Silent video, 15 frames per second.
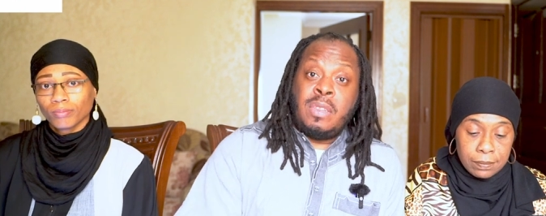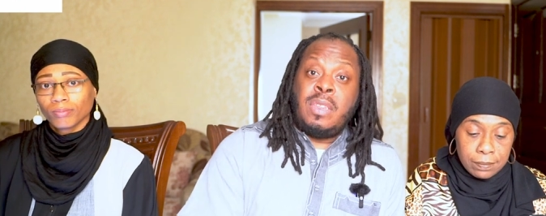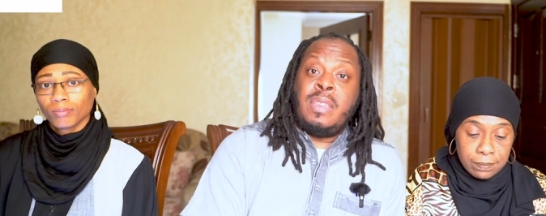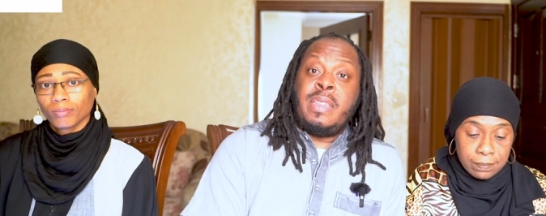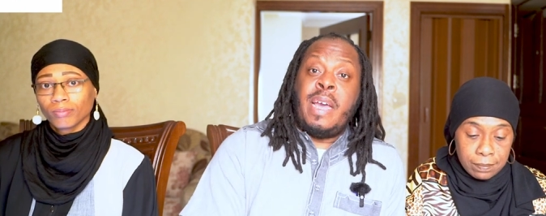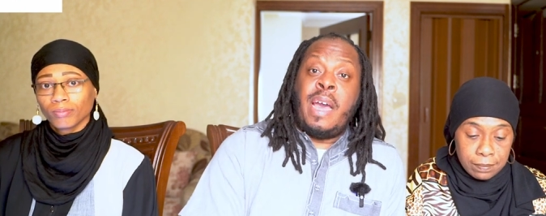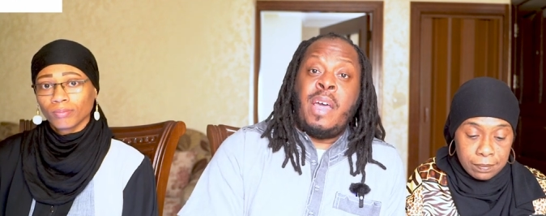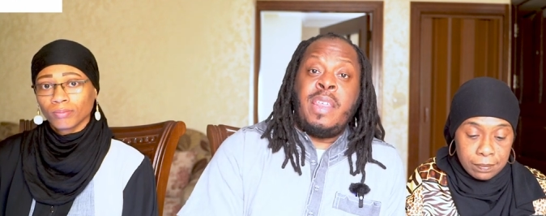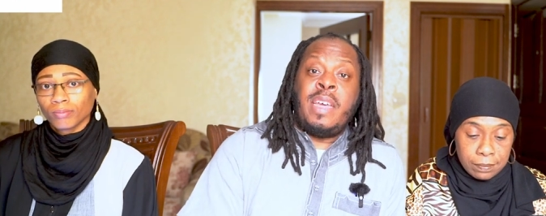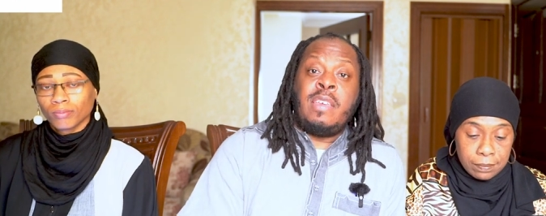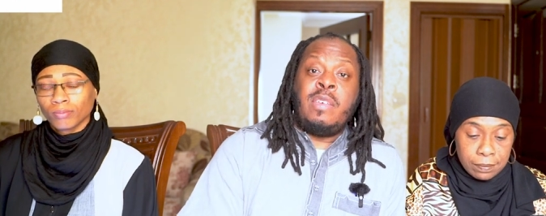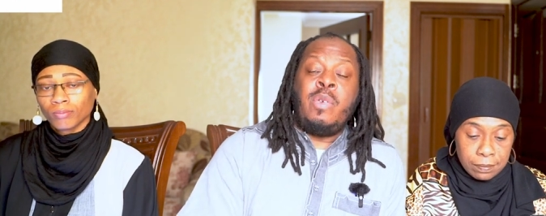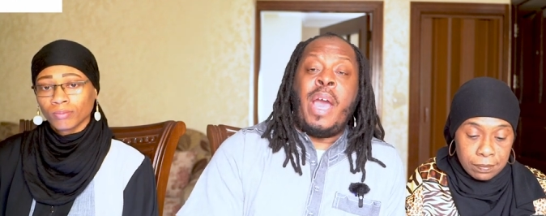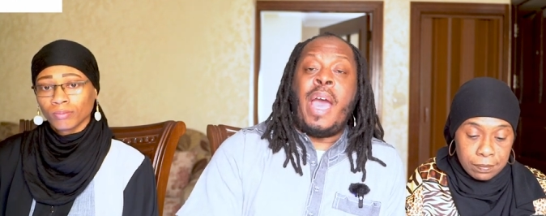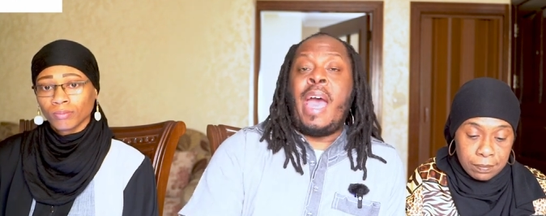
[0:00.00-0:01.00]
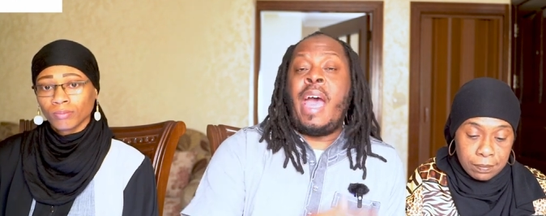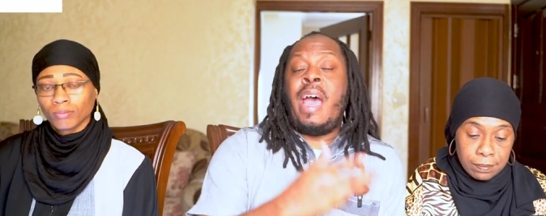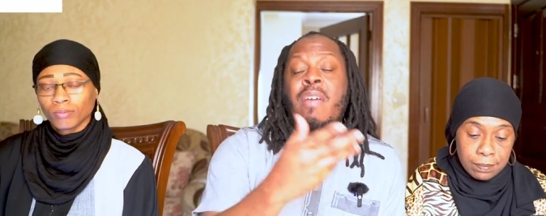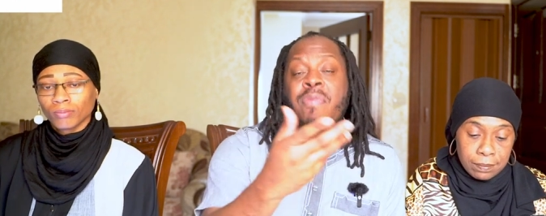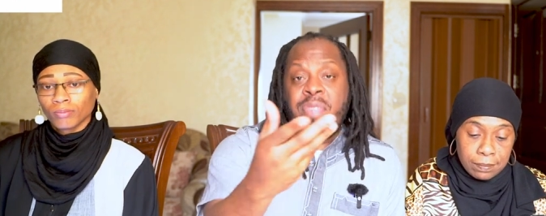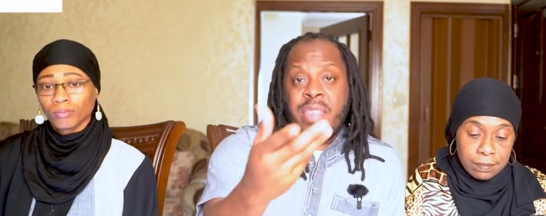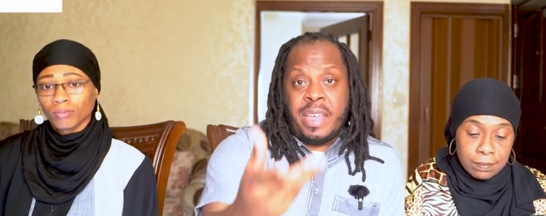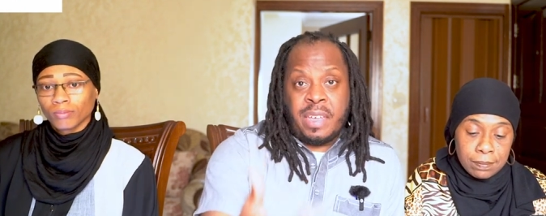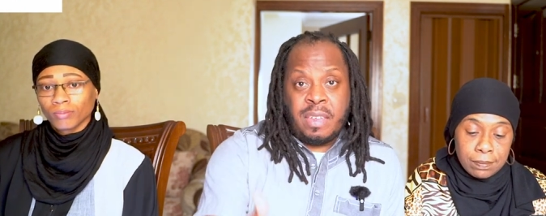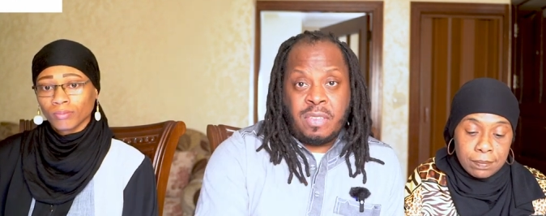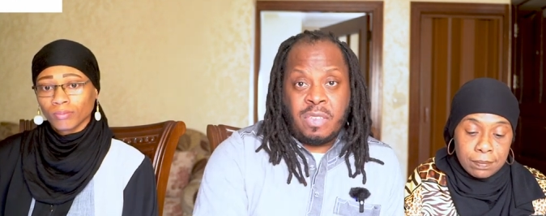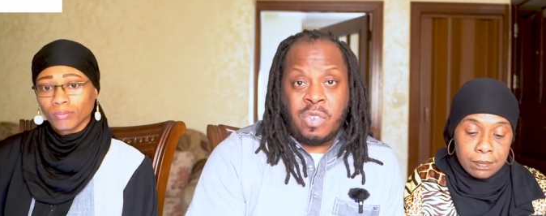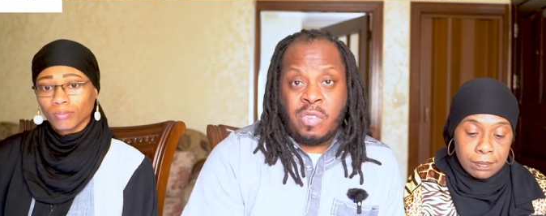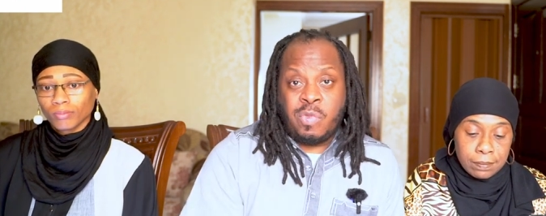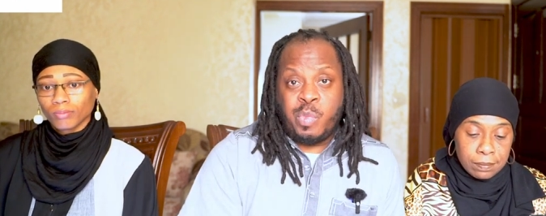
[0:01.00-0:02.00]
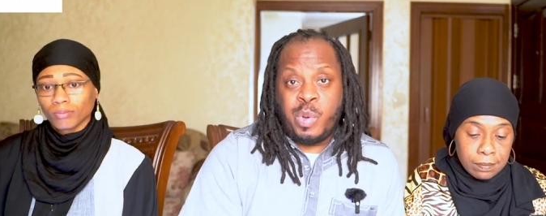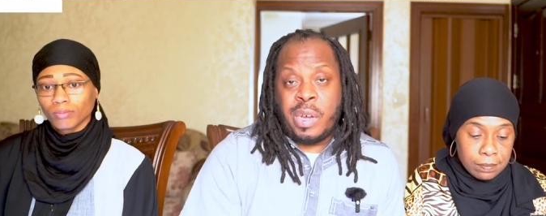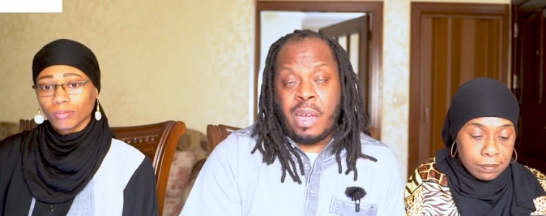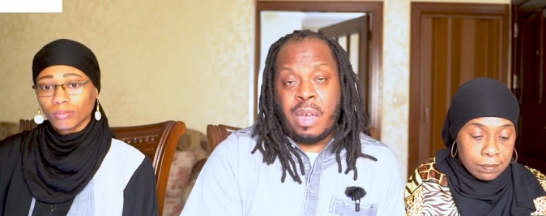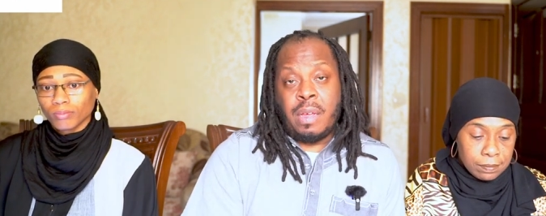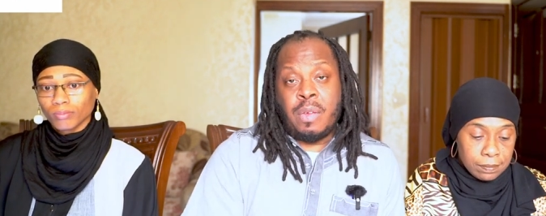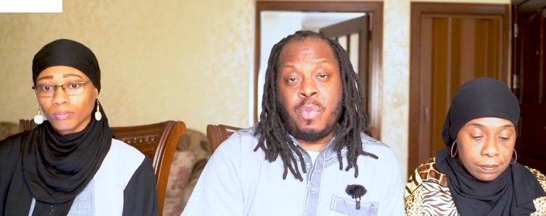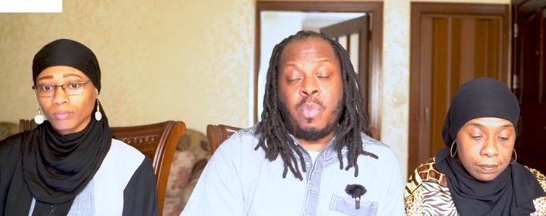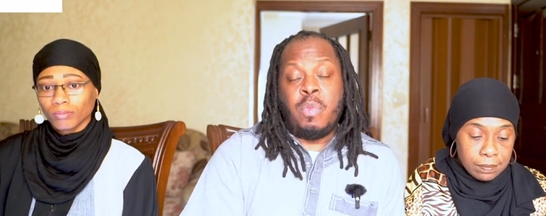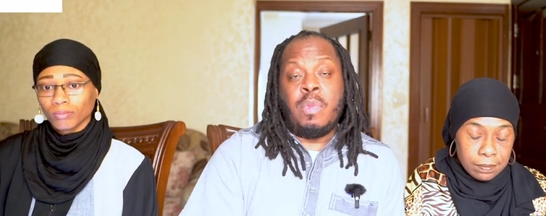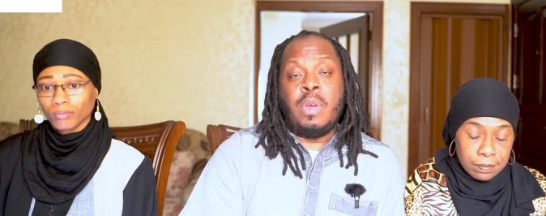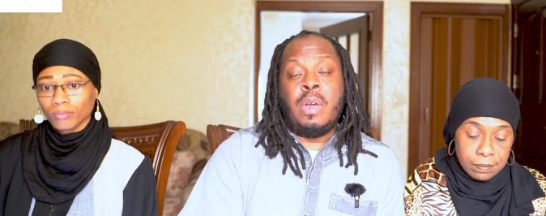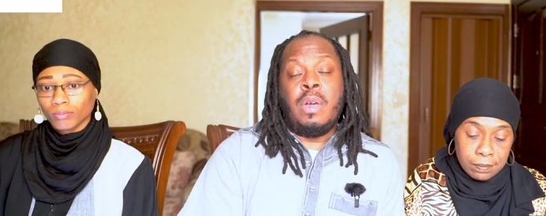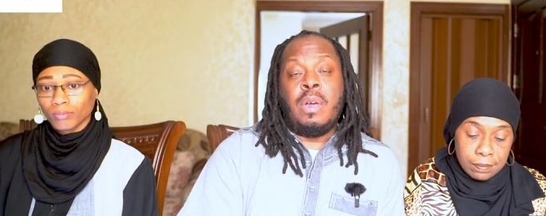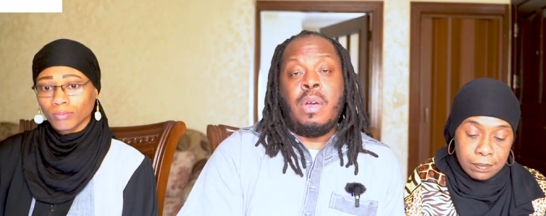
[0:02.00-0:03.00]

Speaker 1: Now that you have this, you've become